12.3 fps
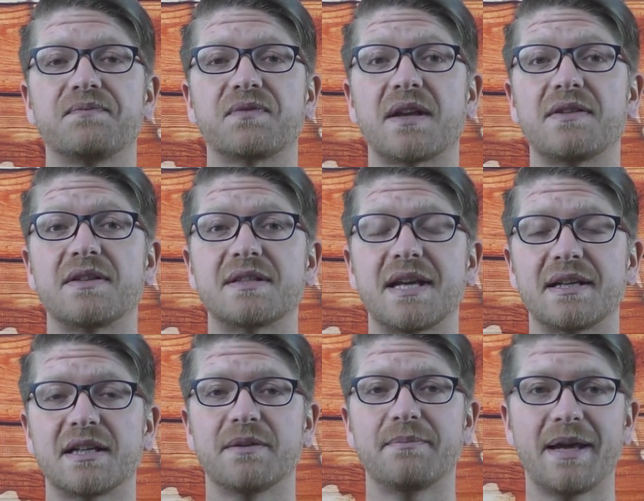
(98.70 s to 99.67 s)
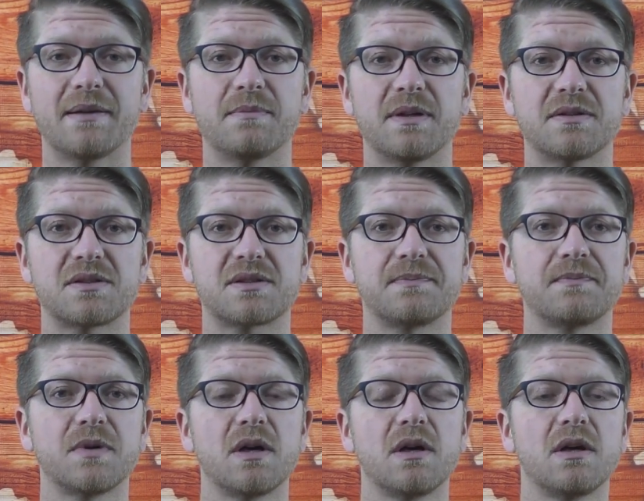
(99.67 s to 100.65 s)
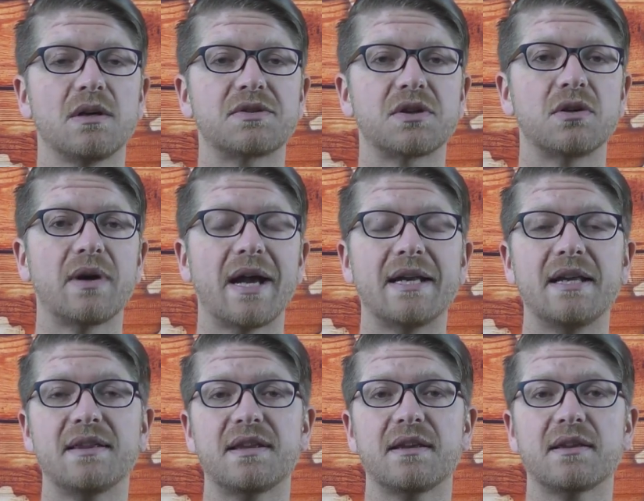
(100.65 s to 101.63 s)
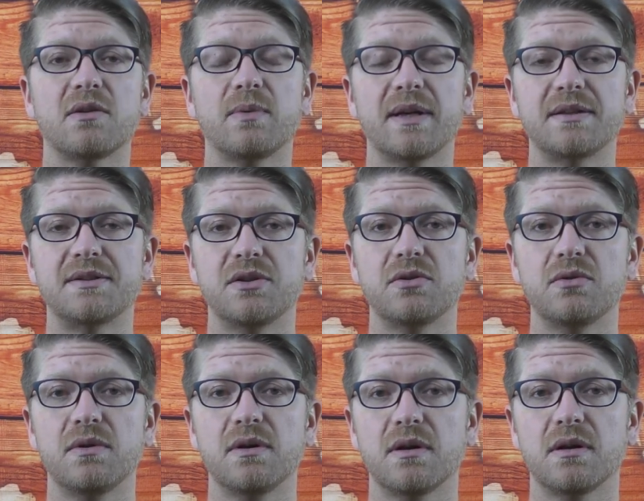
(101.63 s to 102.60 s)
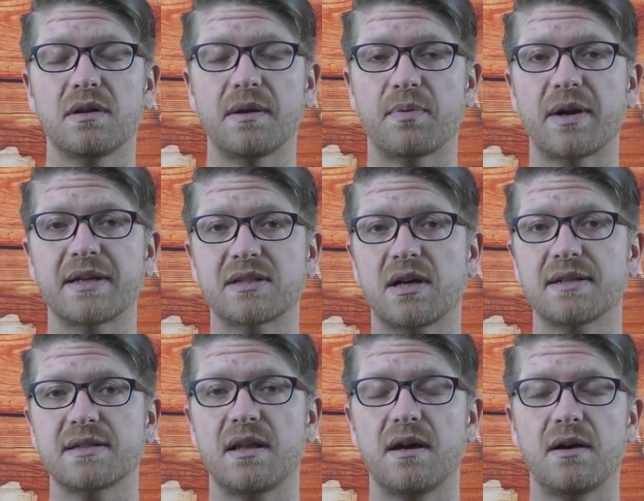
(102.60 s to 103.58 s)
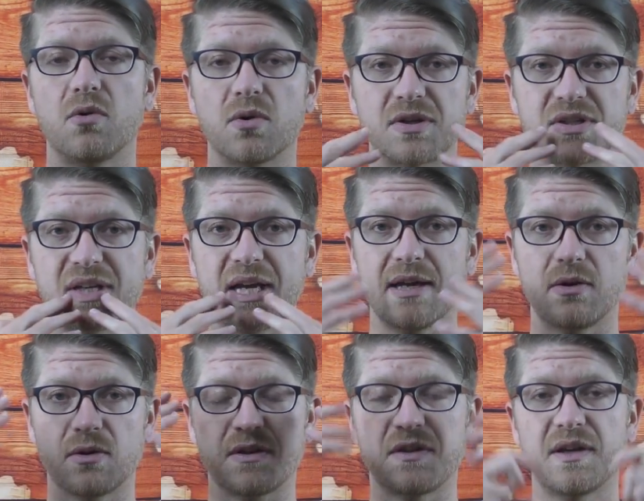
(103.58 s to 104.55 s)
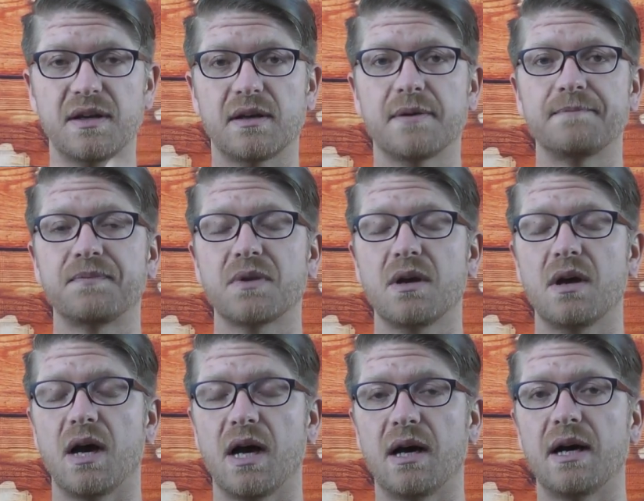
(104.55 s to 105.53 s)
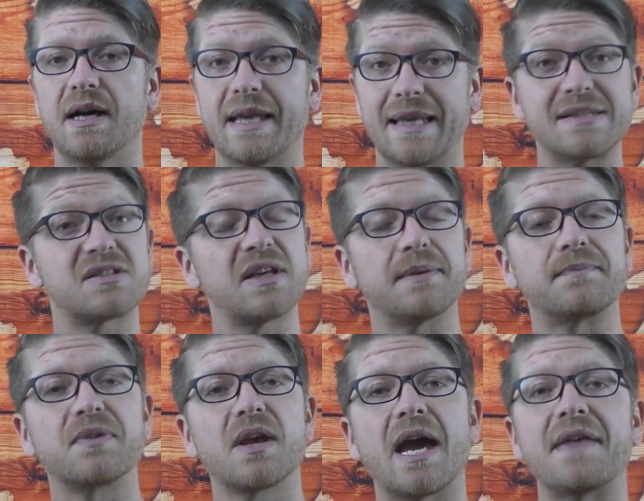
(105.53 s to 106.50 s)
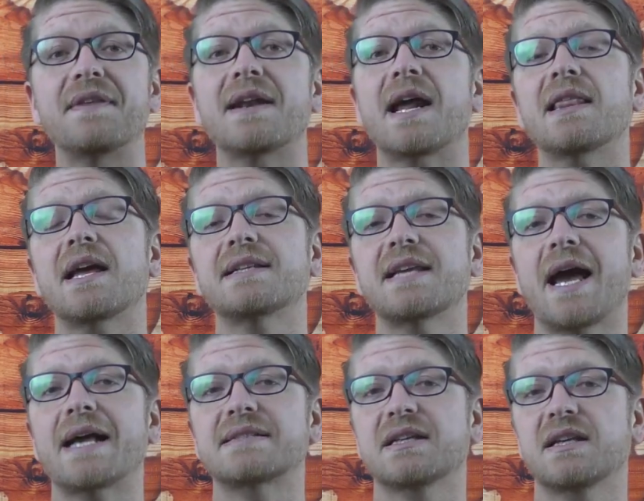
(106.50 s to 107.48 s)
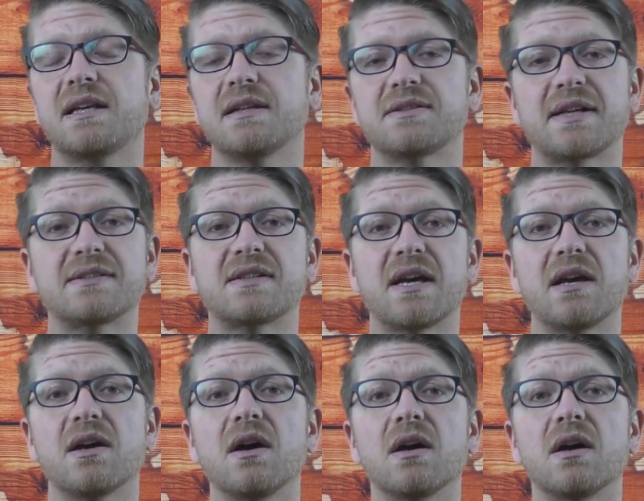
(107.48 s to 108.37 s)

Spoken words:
in the 10 Commandments. So anything that we do that breaks God's law or say or think is sin. And then I like to ask kids, I say,